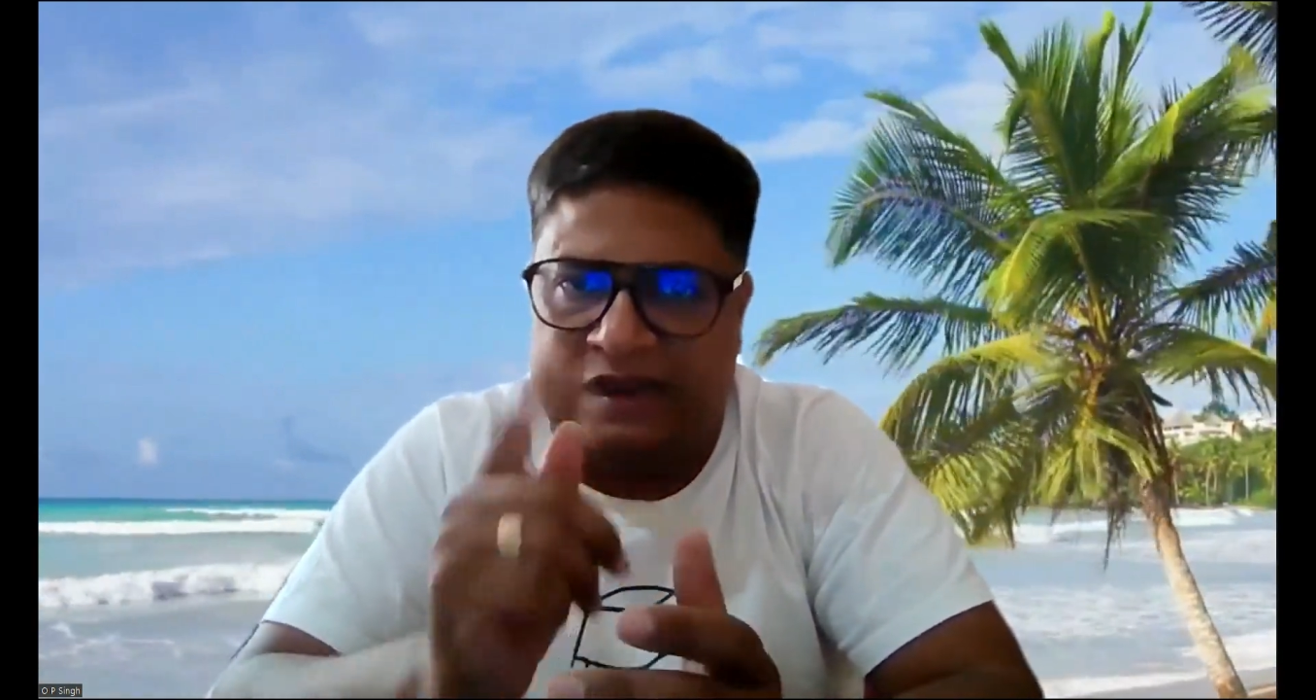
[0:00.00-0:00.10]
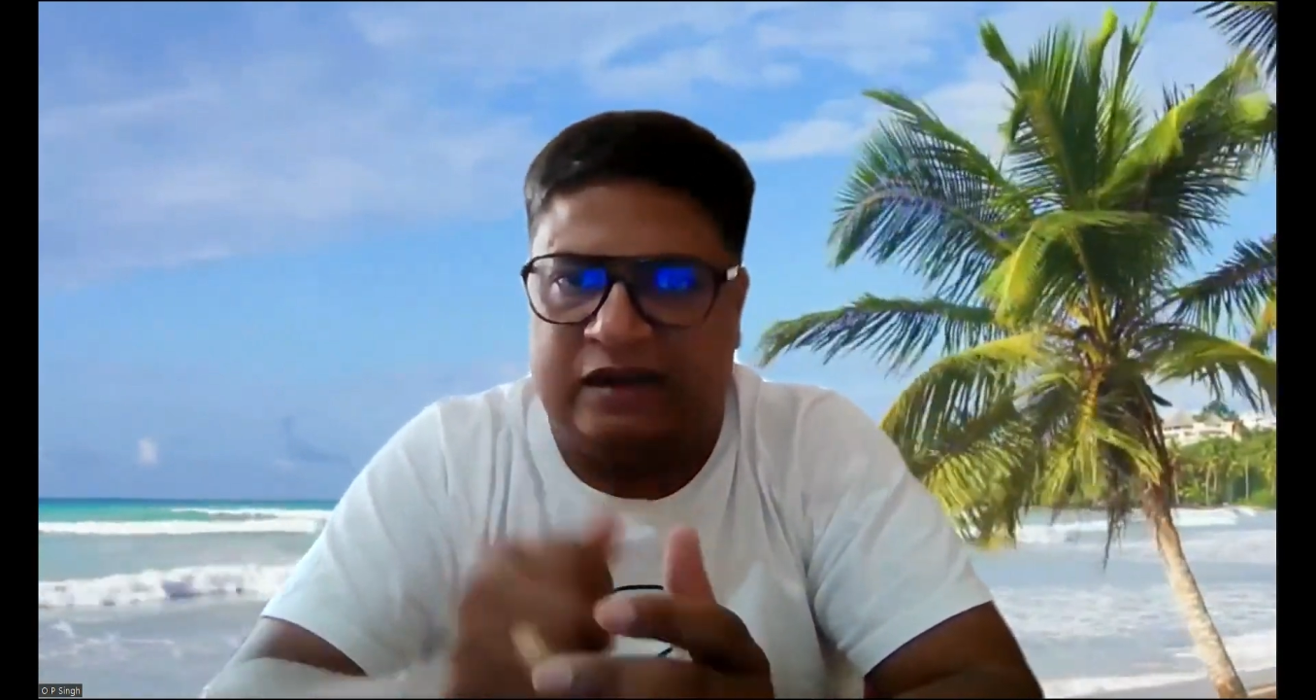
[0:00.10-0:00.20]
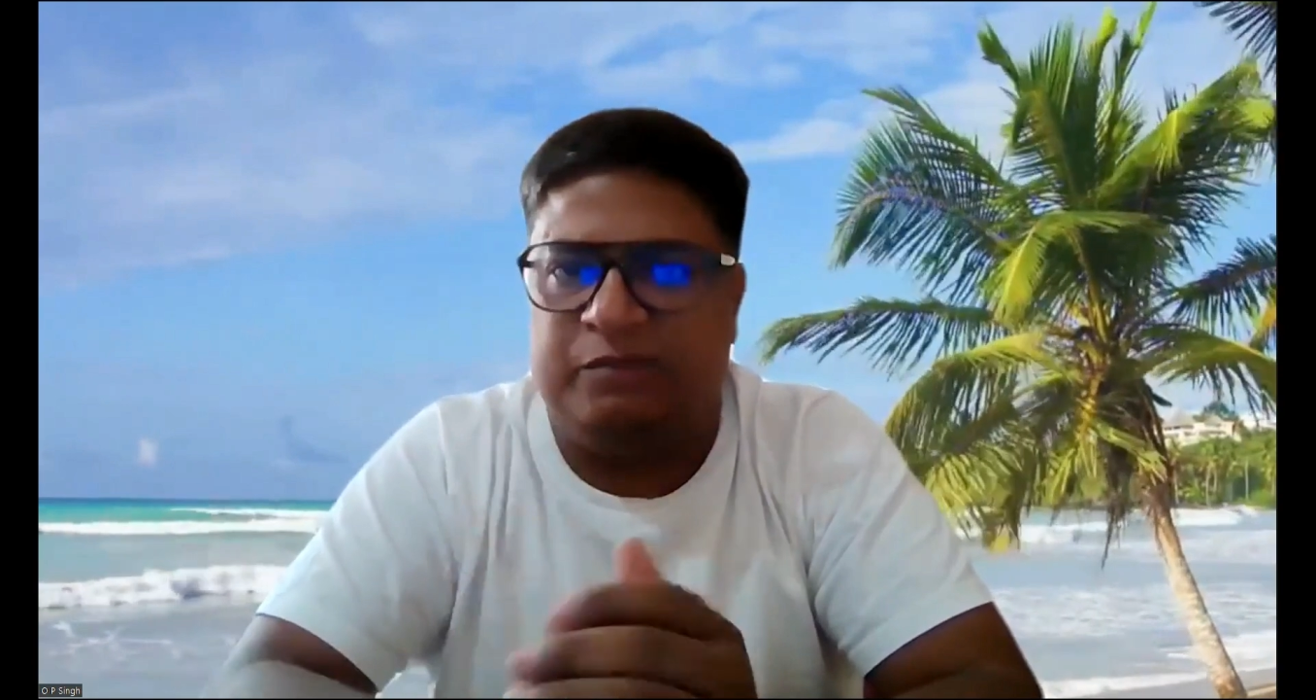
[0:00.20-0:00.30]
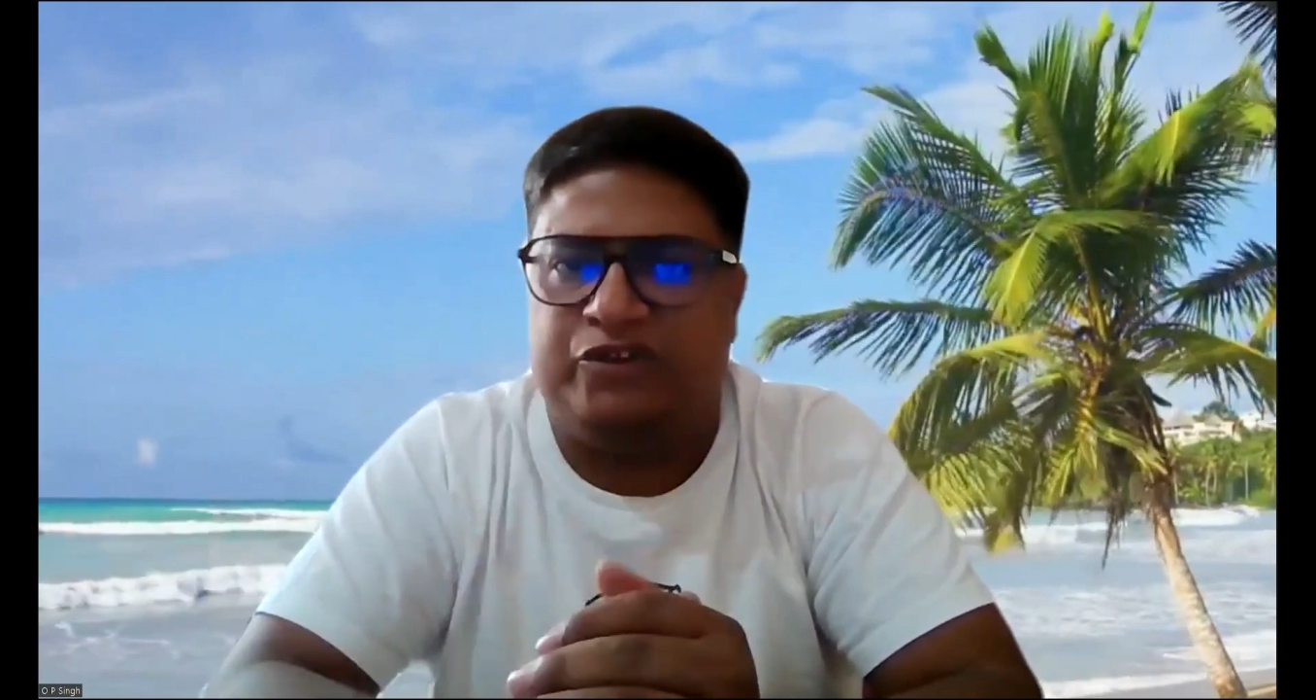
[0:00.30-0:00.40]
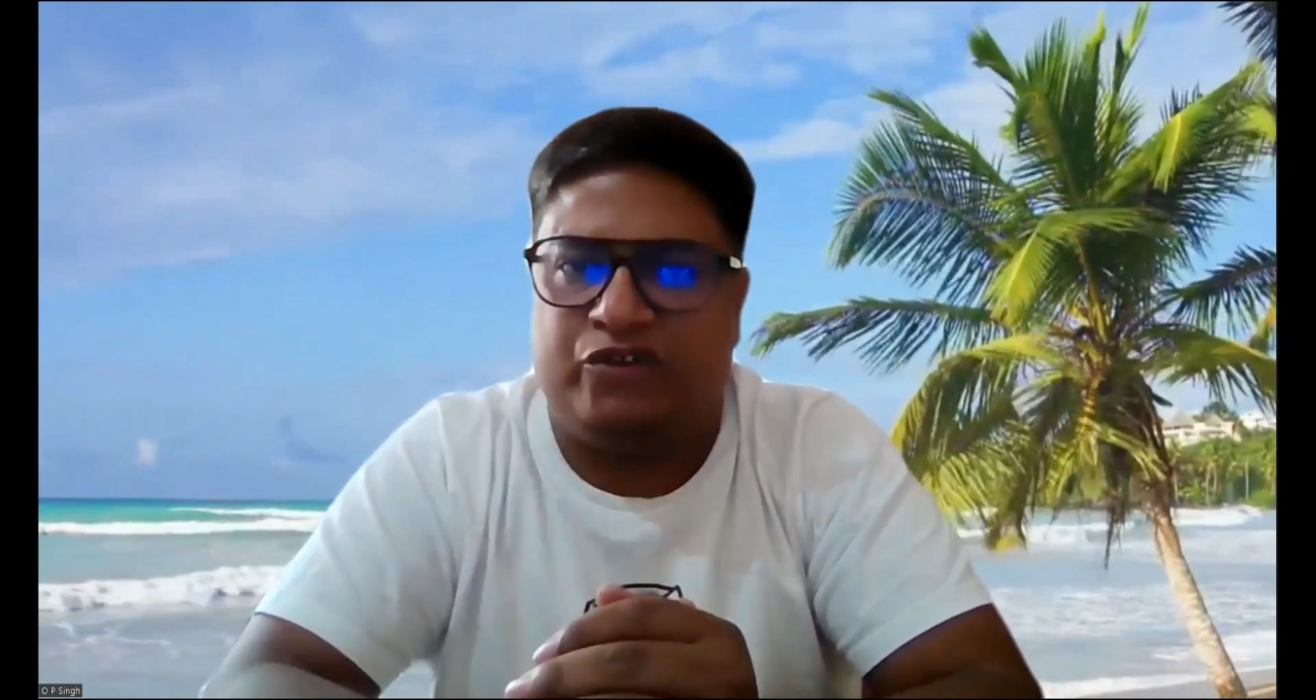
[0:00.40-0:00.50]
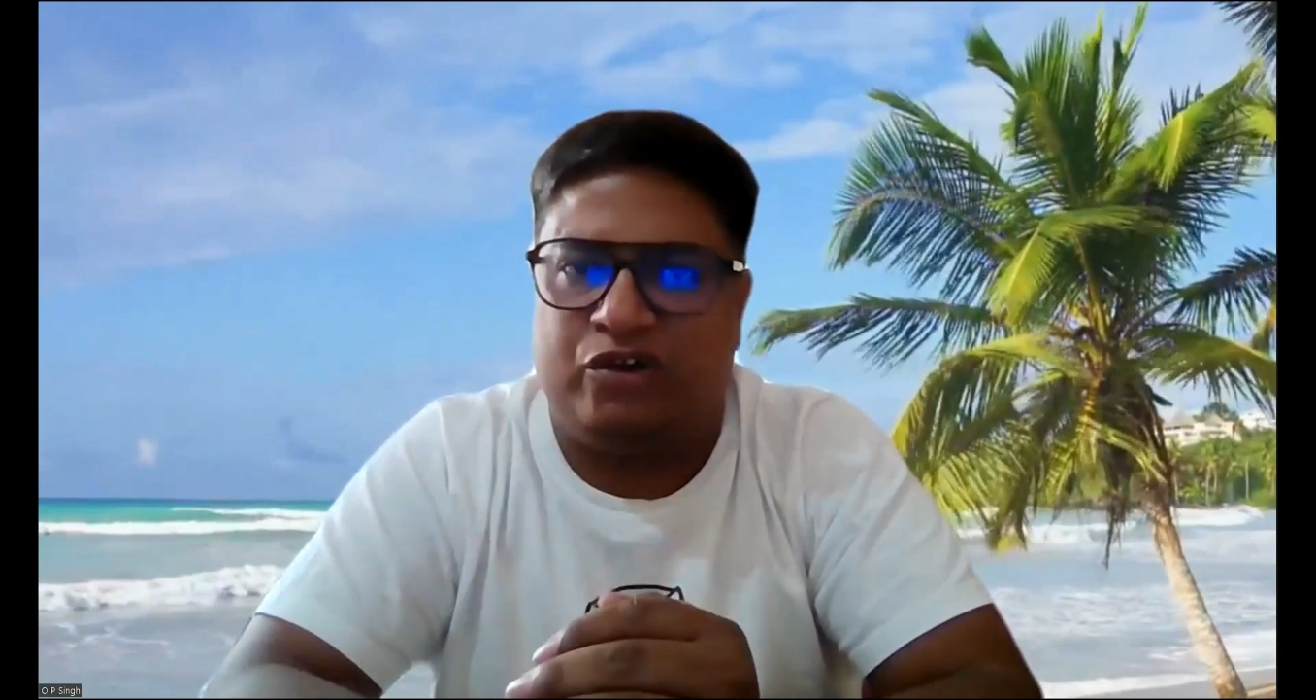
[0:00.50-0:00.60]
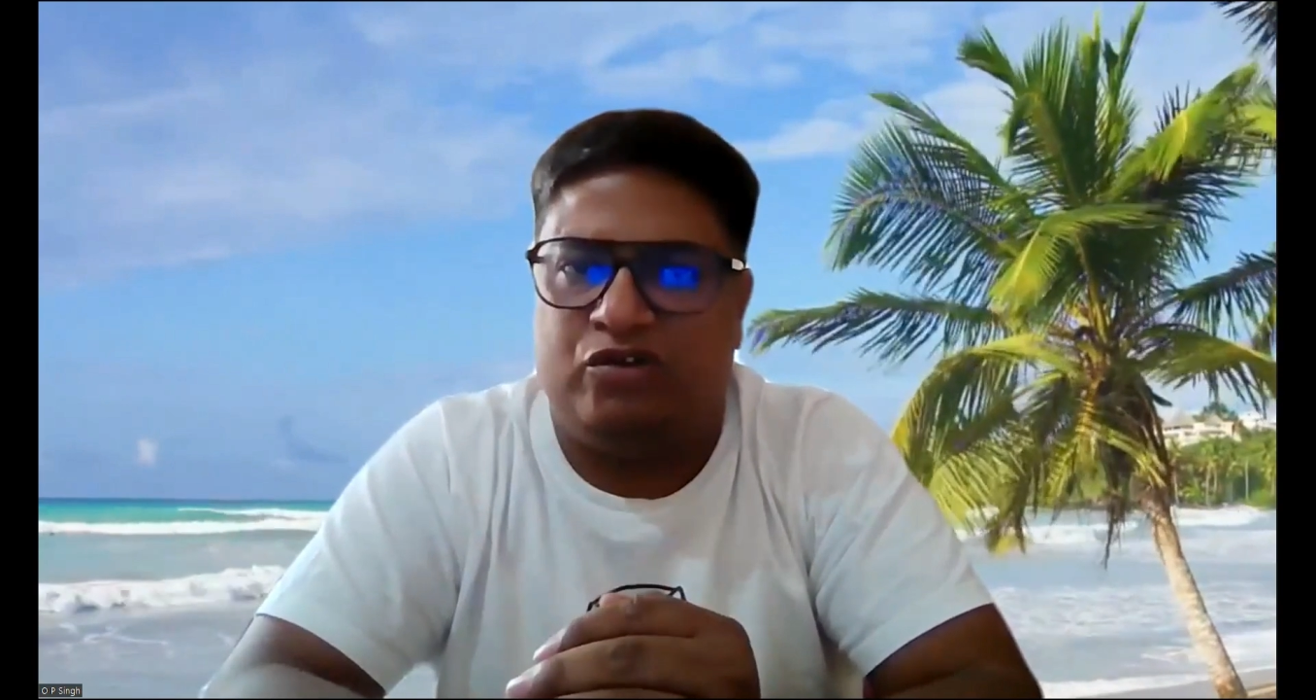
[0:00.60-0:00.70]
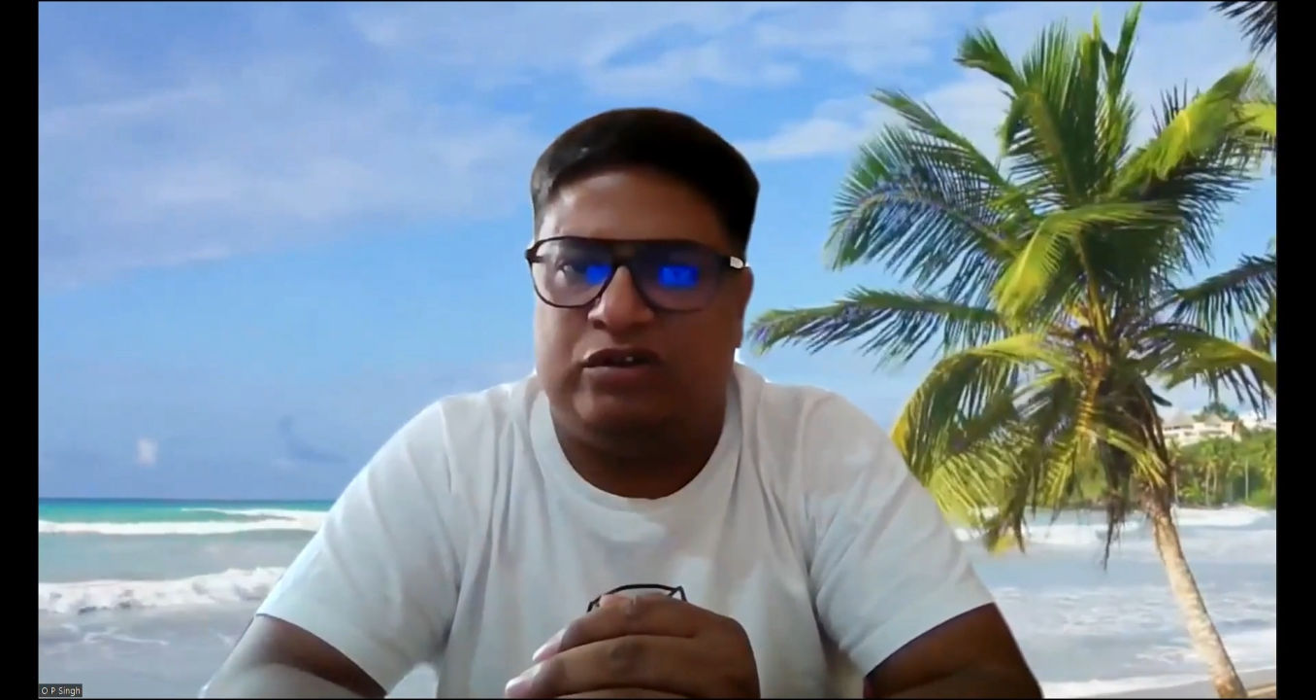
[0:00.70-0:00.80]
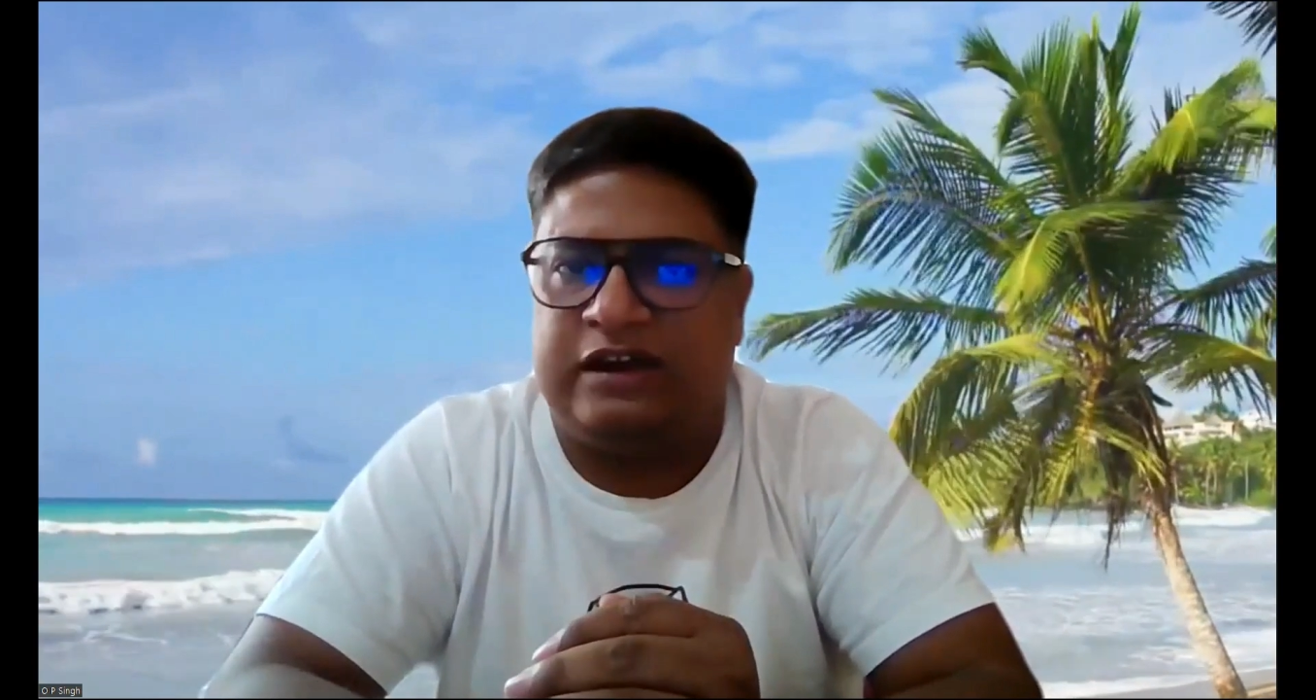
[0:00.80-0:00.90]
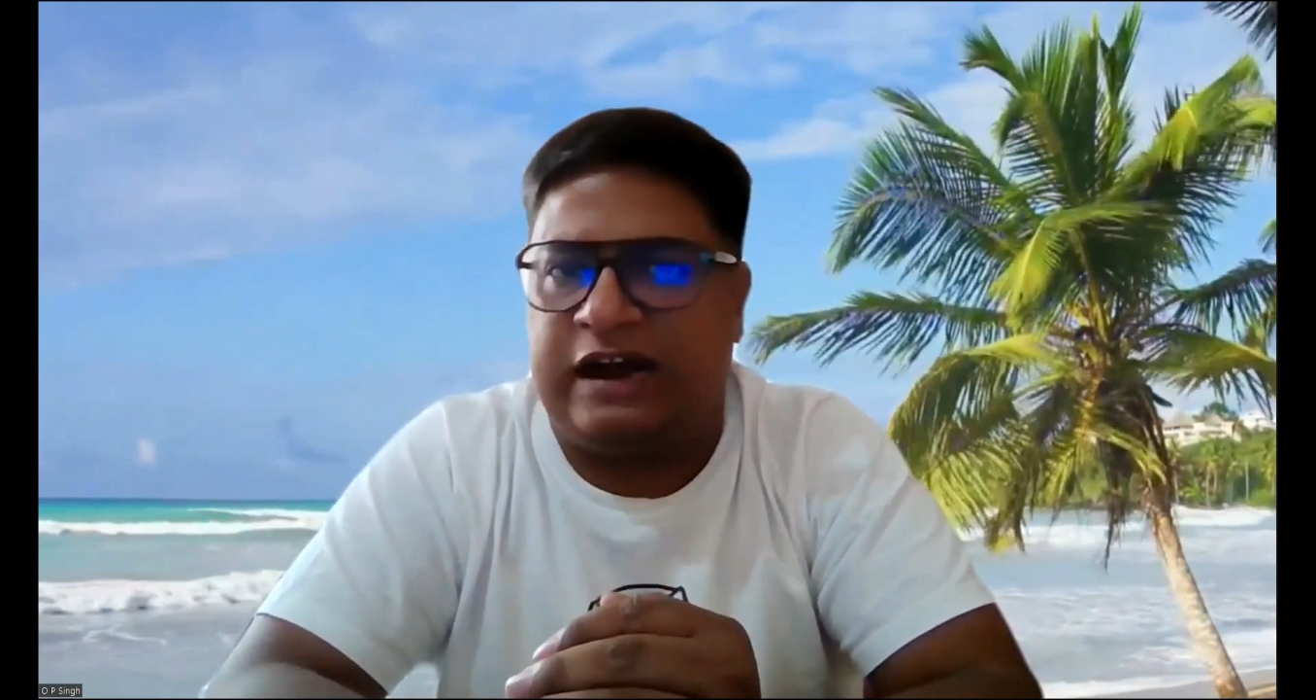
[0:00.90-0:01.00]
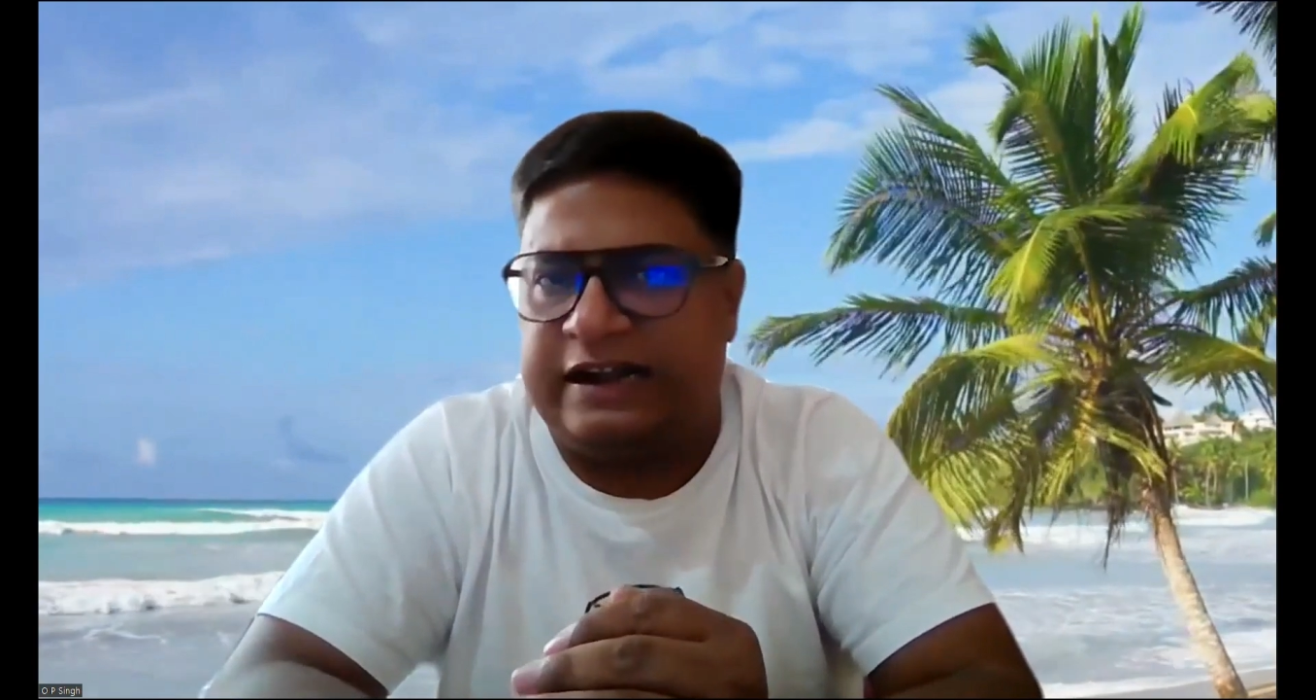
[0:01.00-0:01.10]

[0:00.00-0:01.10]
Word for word: Let me show you the